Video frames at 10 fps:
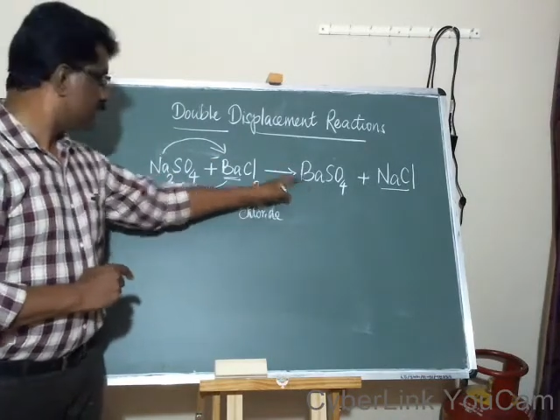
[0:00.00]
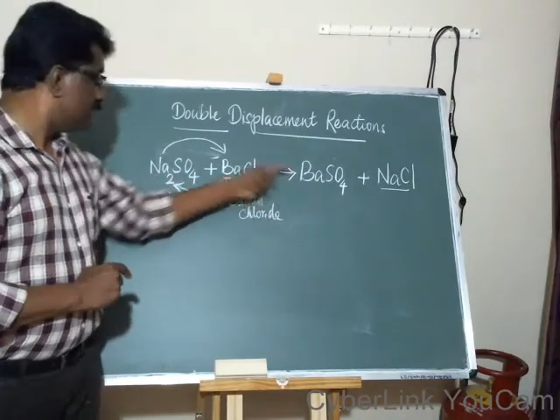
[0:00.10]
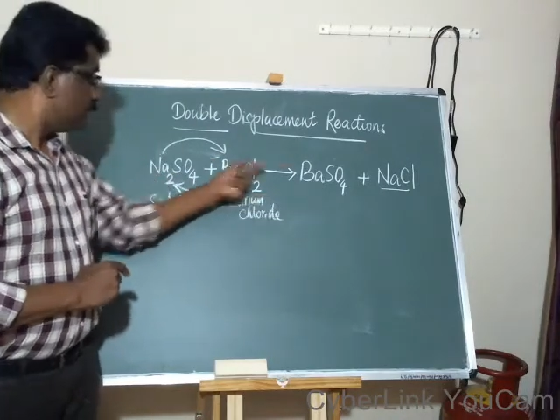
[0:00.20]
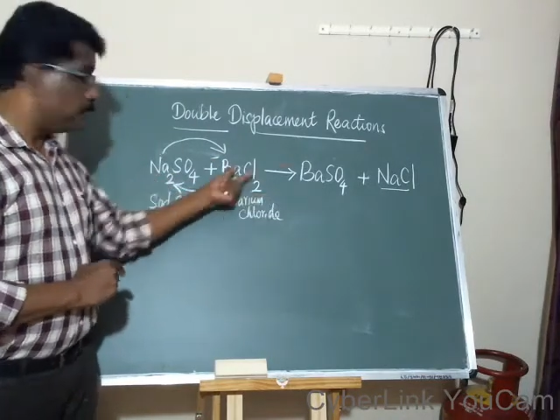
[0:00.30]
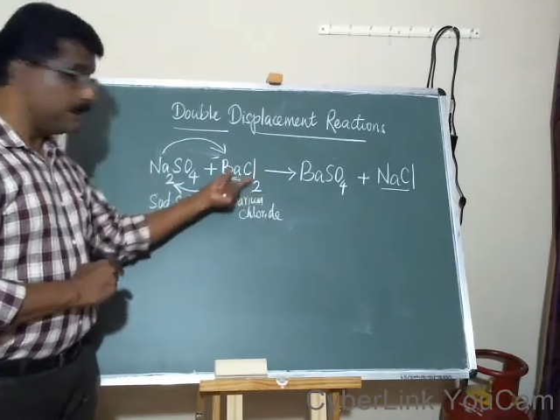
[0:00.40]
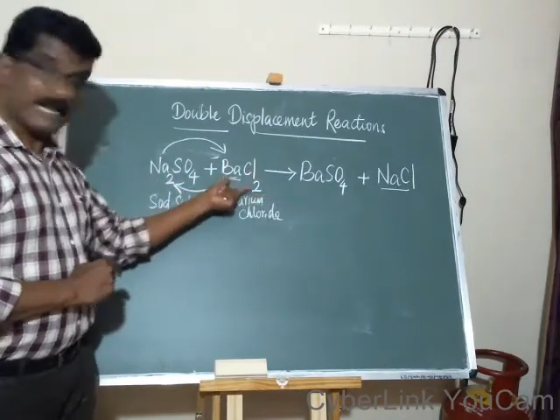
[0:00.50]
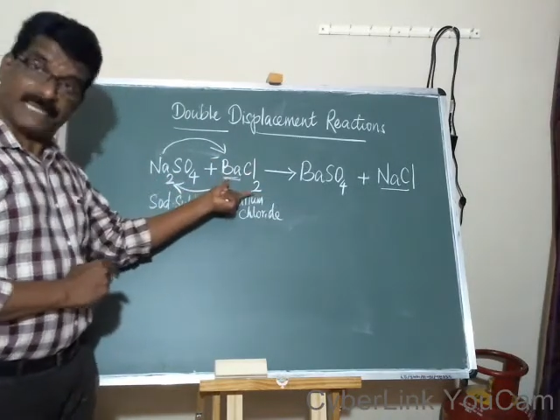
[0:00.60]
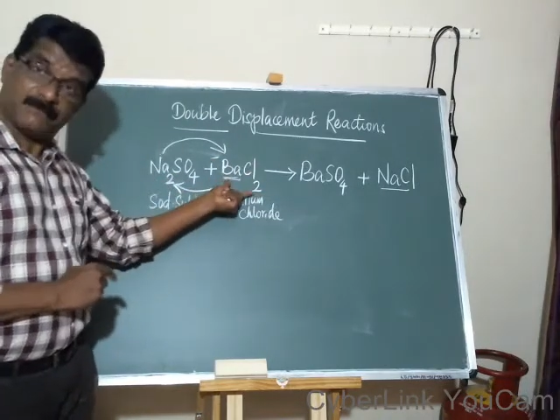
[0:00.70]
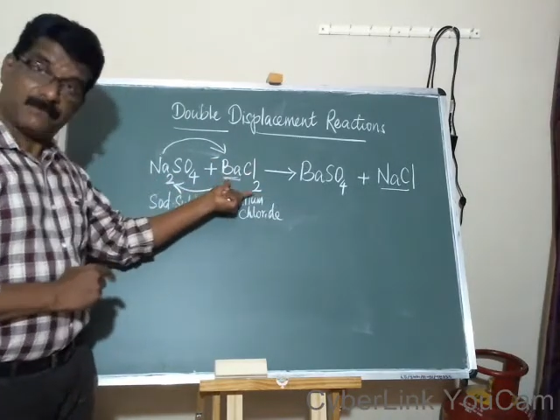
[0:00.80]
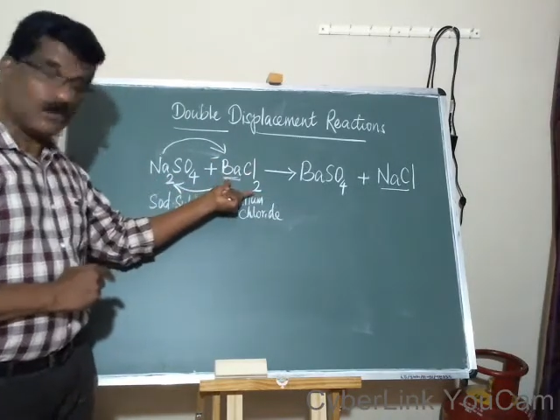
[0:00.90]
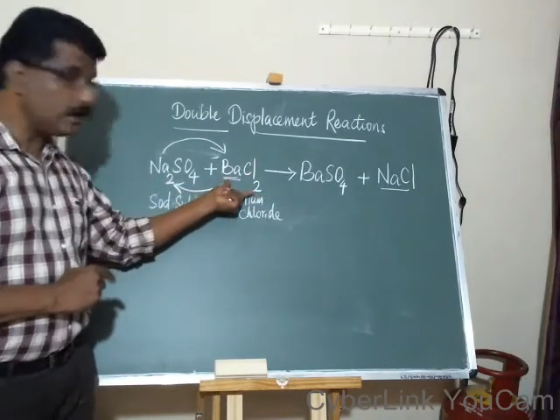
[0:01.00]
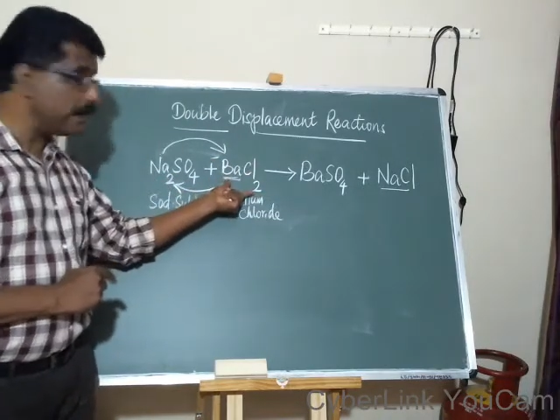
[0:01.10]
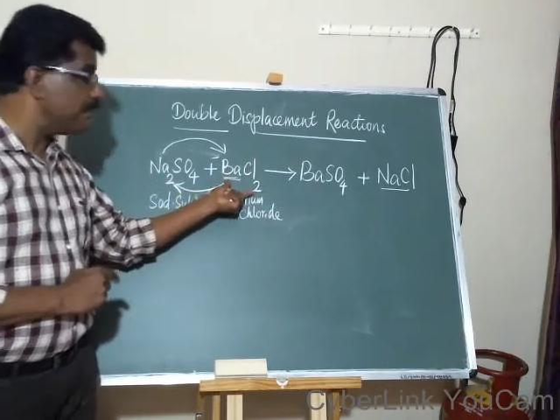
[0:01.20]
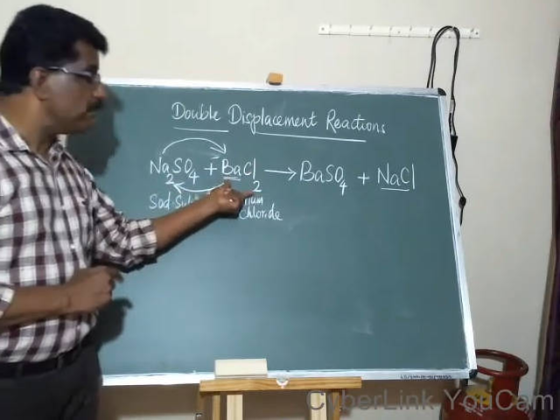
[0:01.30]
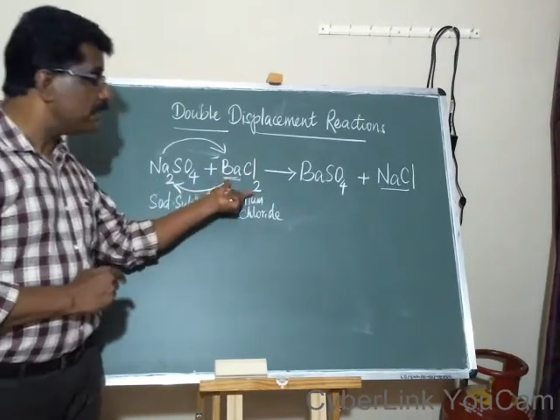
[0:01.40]
Barium
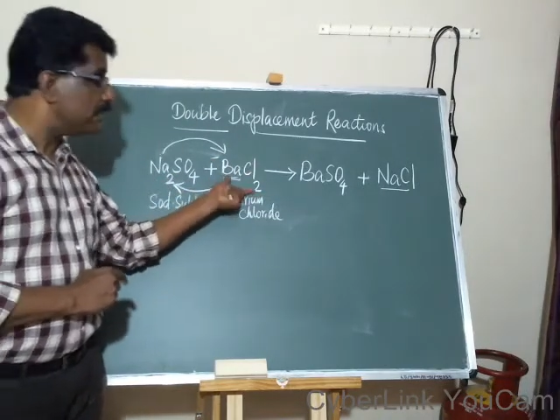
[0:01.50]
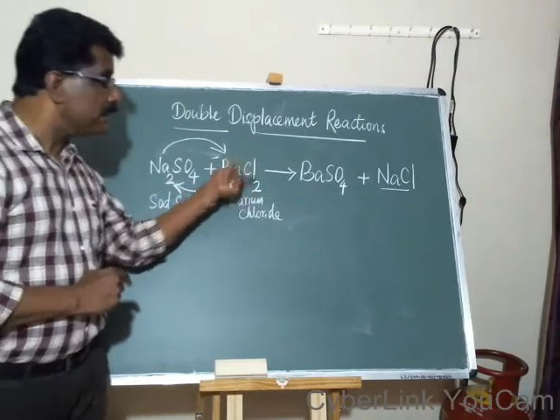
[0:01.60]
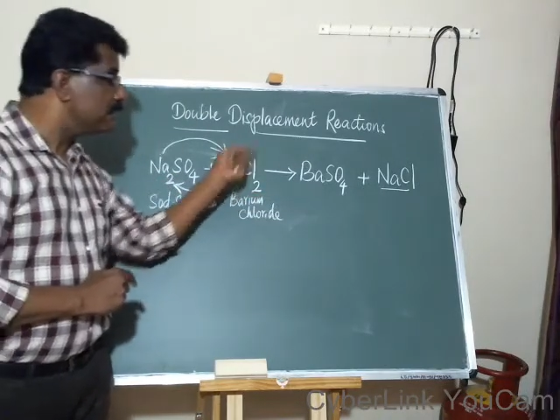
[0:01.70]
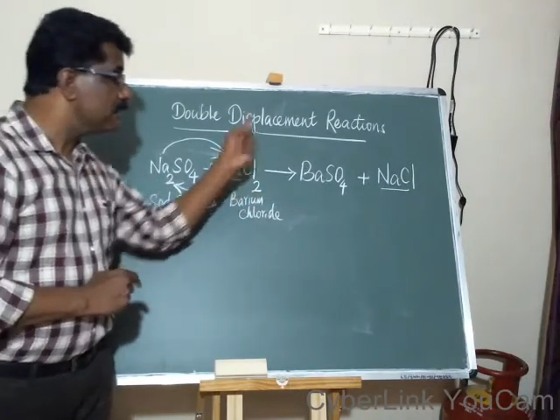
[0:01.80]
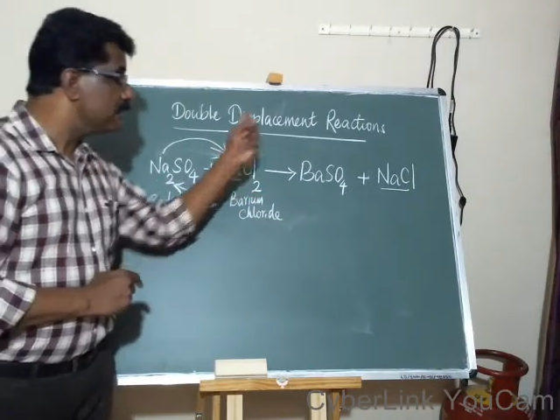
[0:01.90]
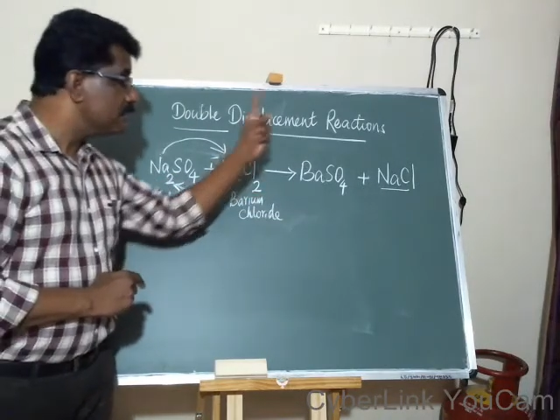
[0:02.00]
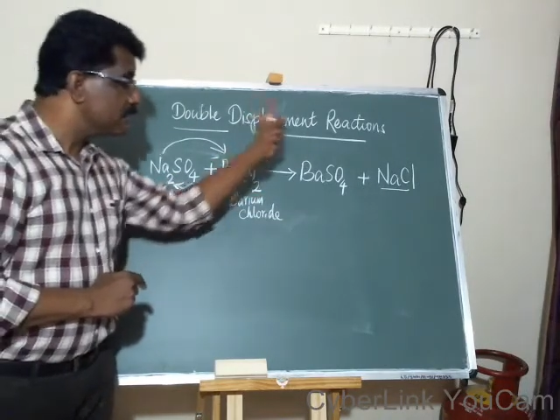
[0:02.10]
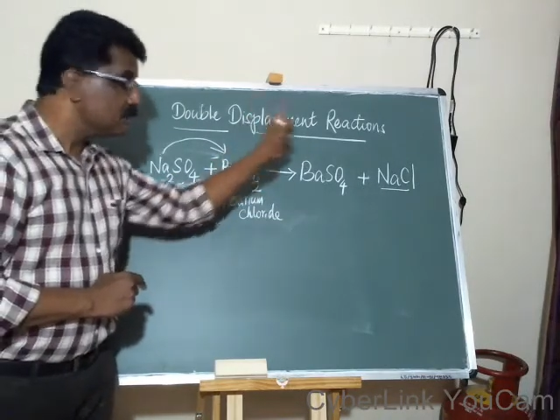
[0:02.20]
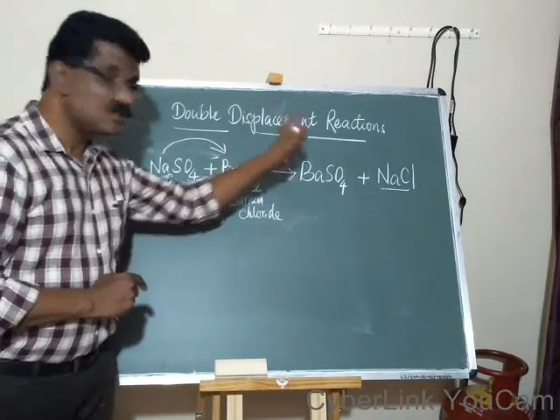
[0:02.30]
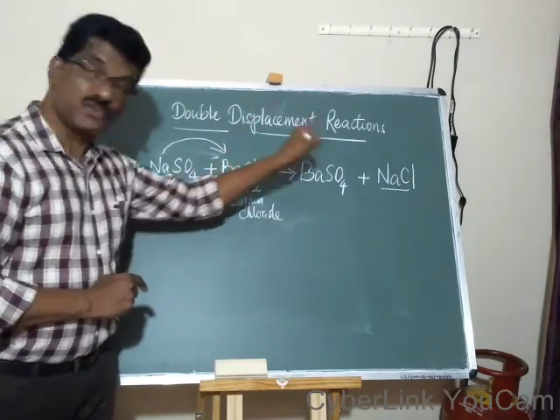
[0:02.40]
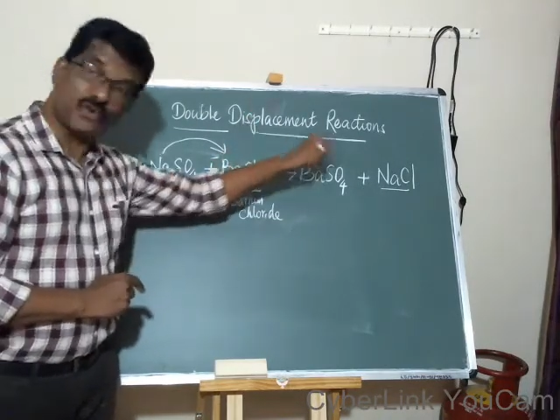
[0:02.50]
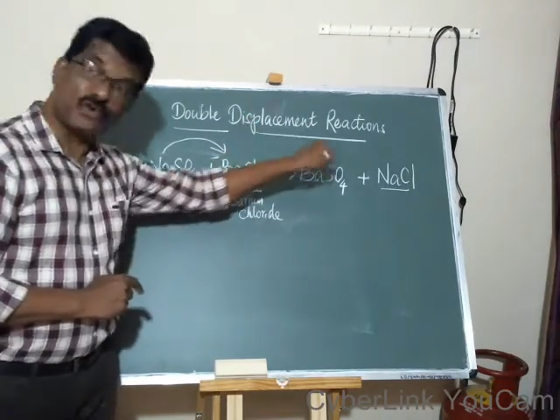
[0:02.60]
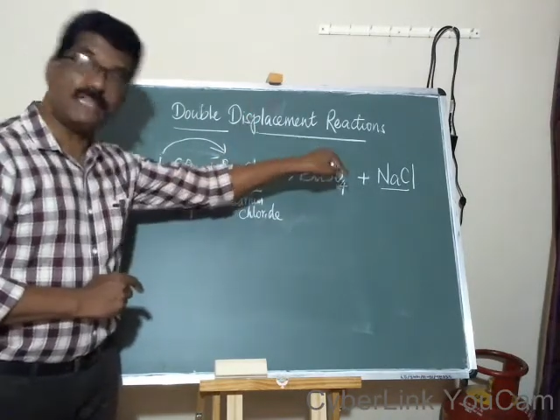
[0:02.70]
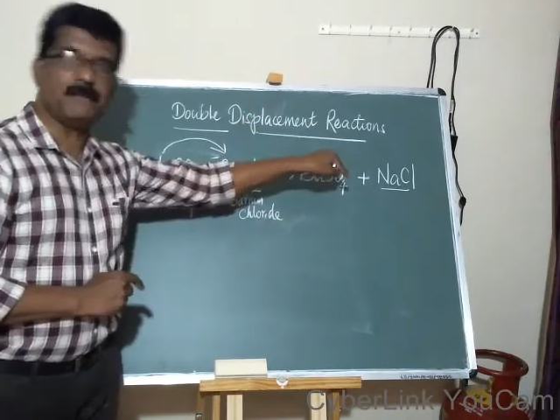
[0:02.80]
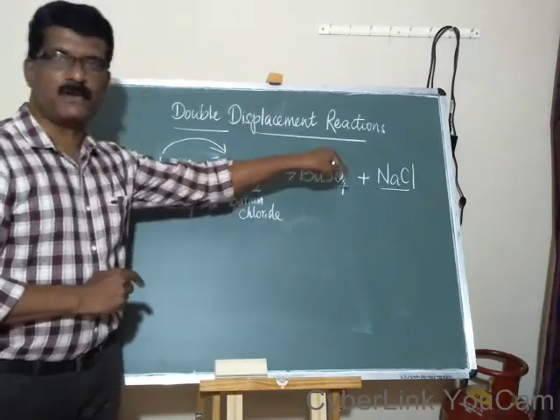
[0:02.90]
chloride become
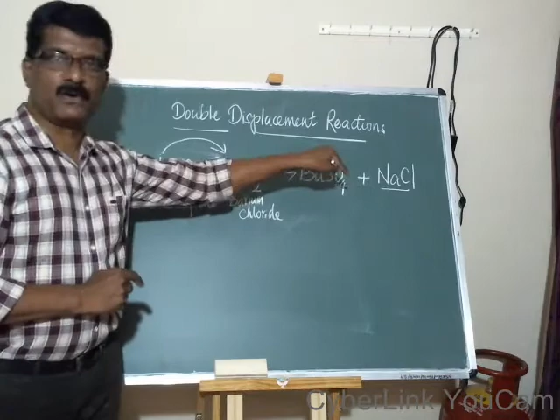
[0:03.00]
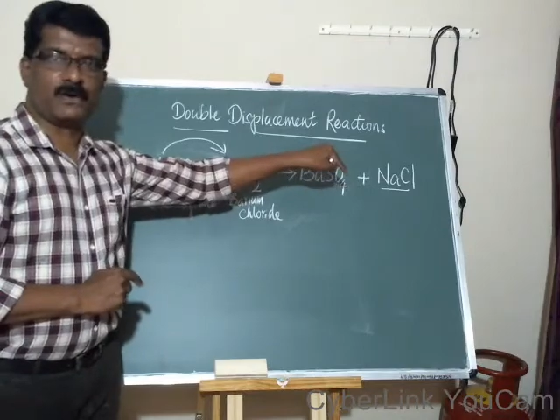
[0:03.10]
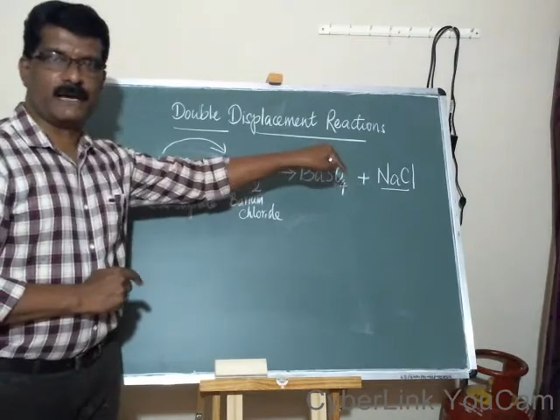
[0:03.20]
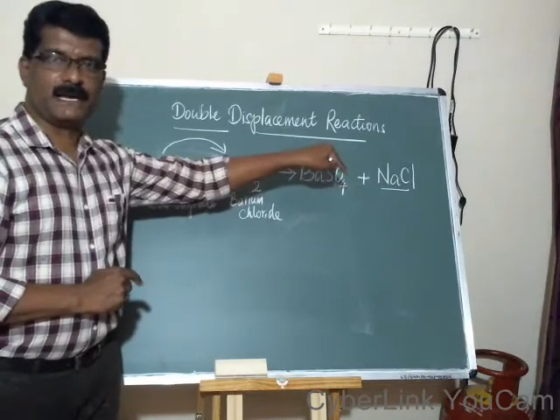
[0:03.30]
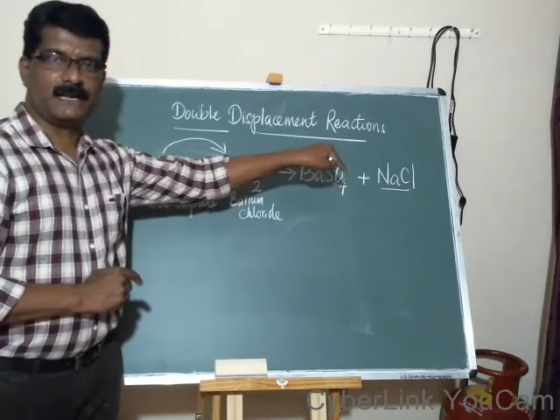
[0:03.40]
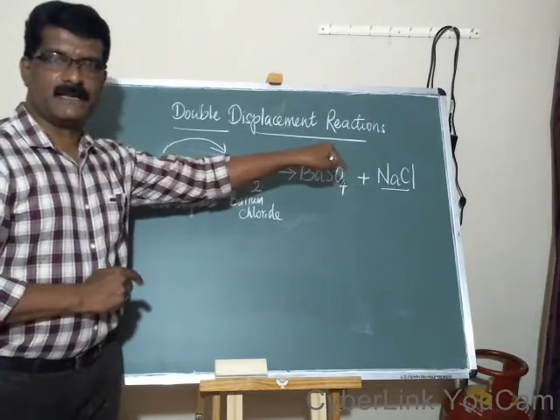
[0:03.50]
sodium chloride.